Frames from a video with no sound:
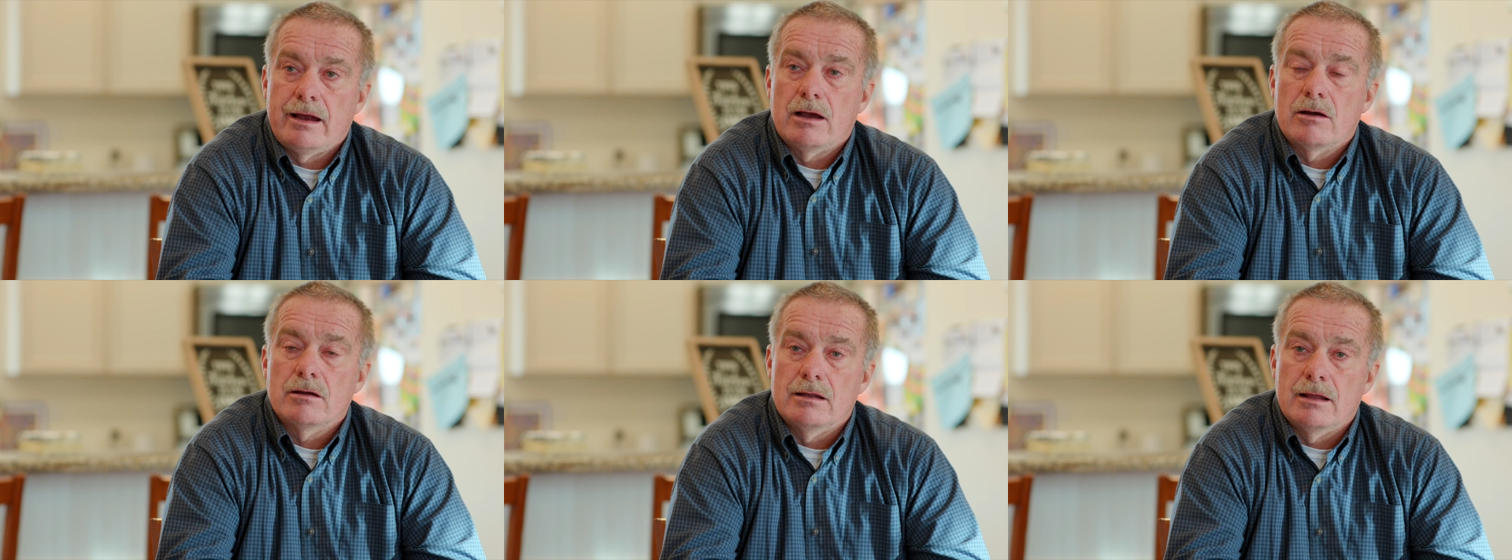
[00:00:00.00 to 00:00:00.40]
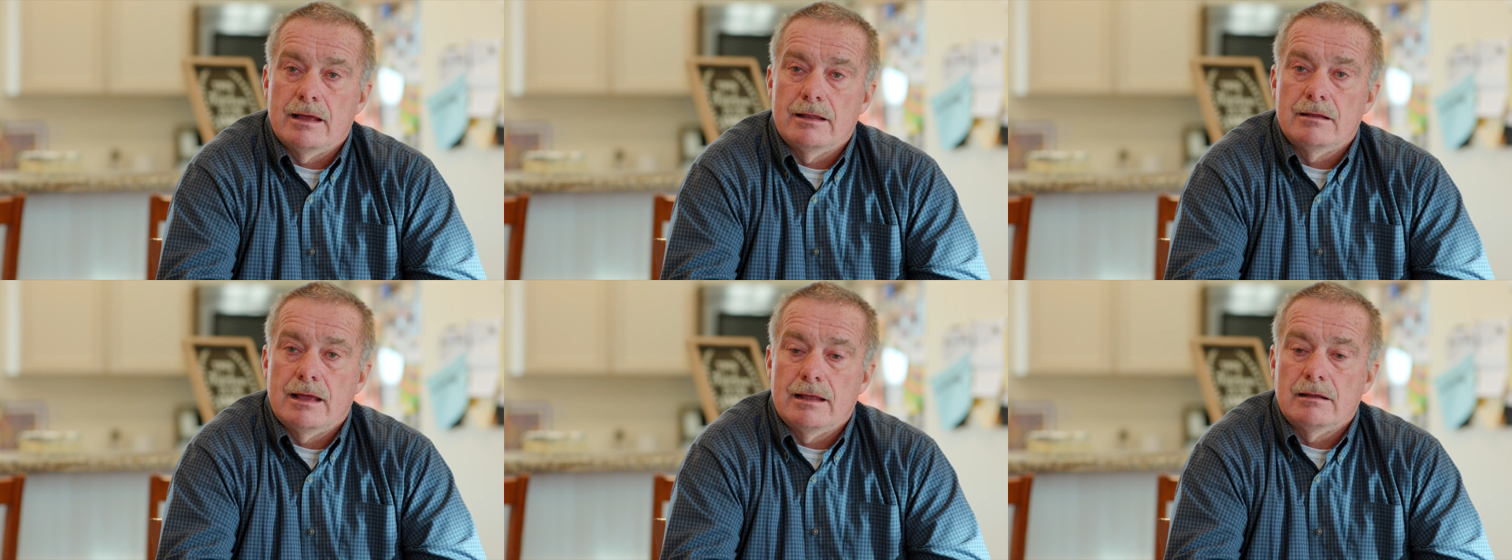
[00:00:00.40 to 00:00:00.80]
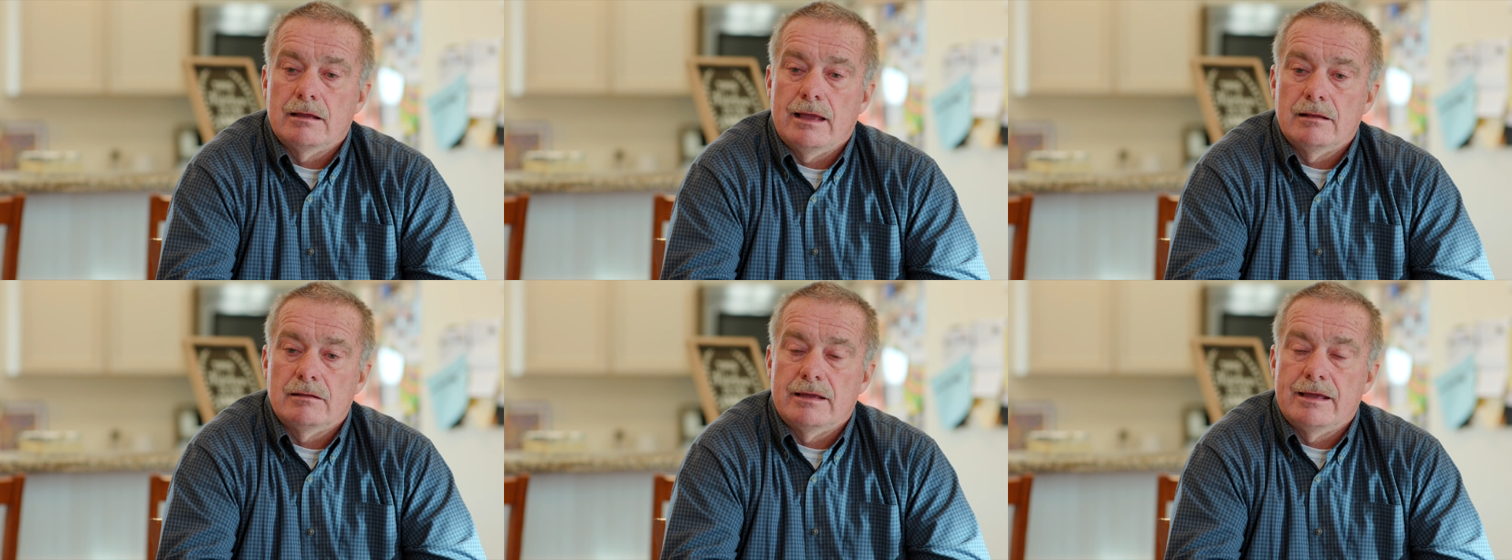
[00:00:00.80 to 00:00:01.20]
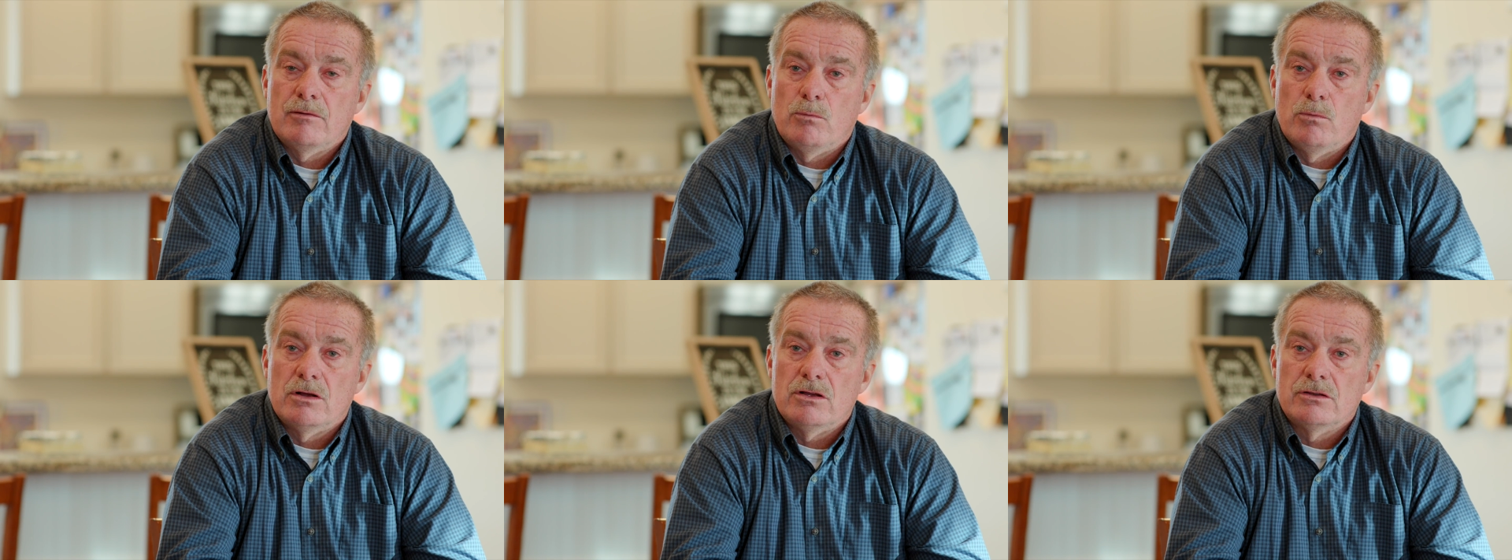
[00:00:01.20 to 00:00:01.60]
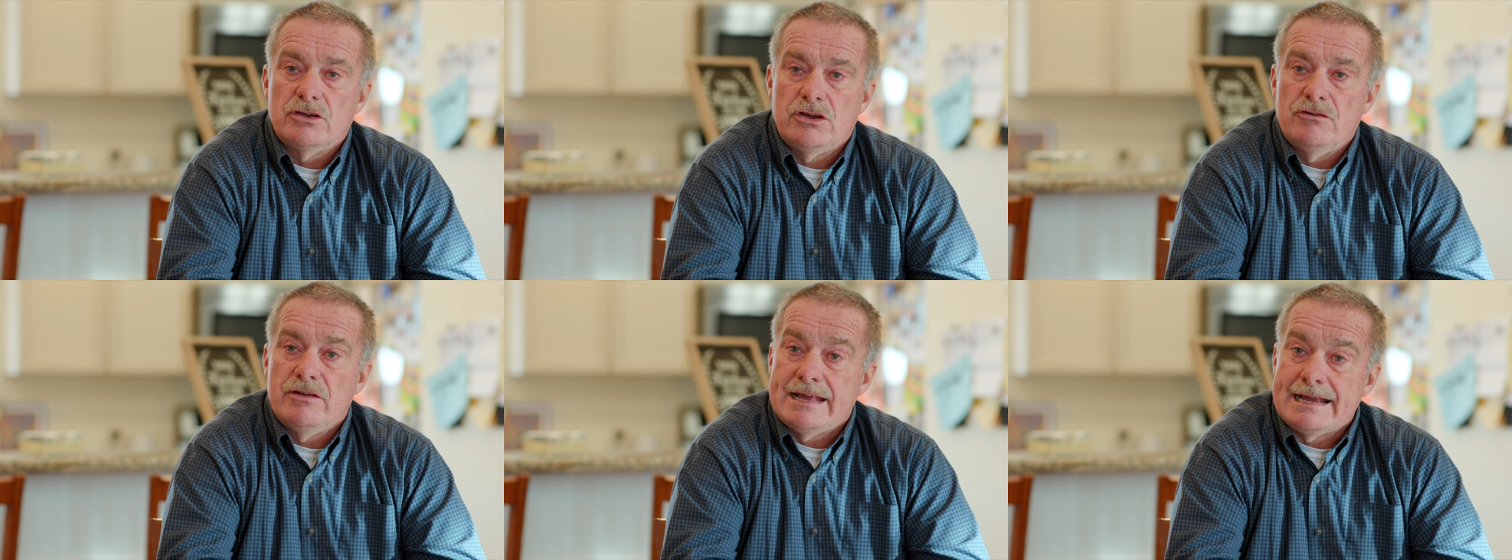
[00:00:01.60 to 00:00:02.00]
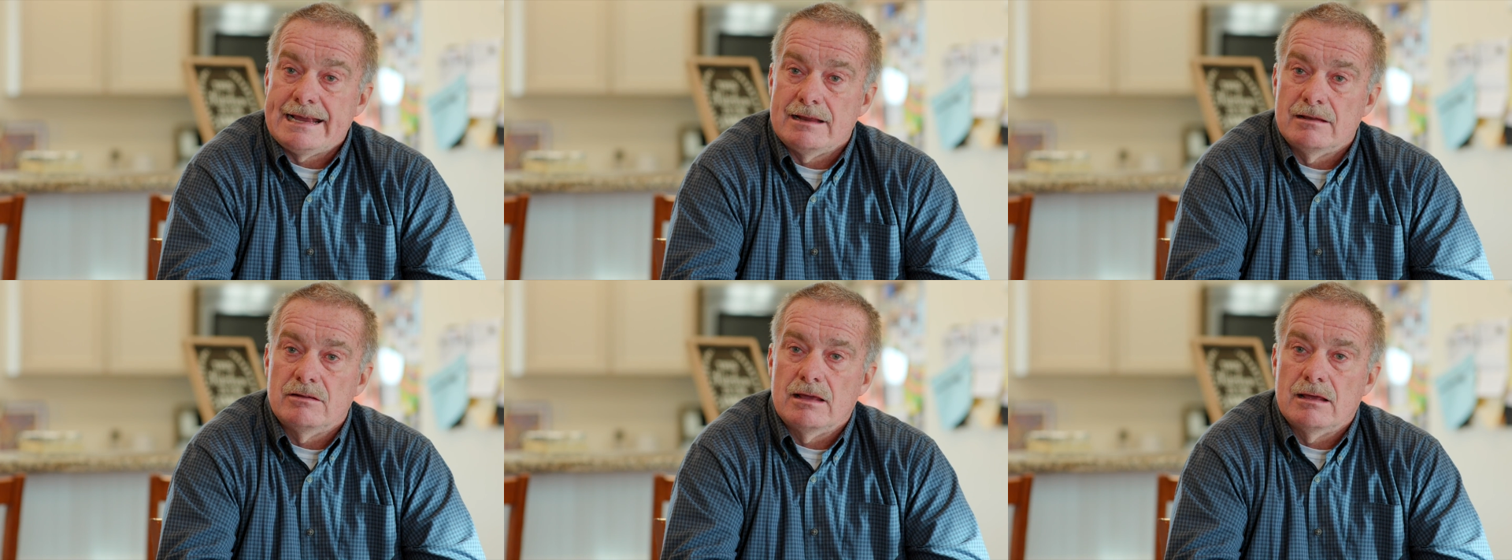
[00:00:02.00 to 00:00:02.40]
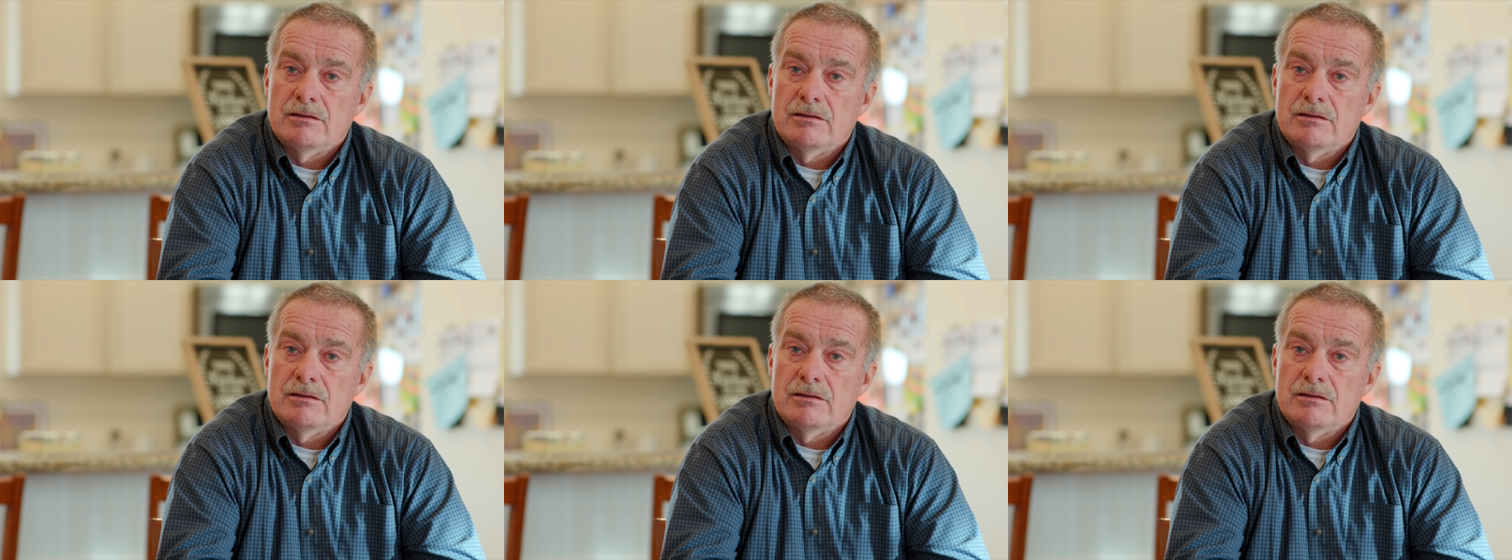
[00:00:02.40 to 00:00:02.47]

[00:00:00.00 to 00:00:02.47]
care and get what you need,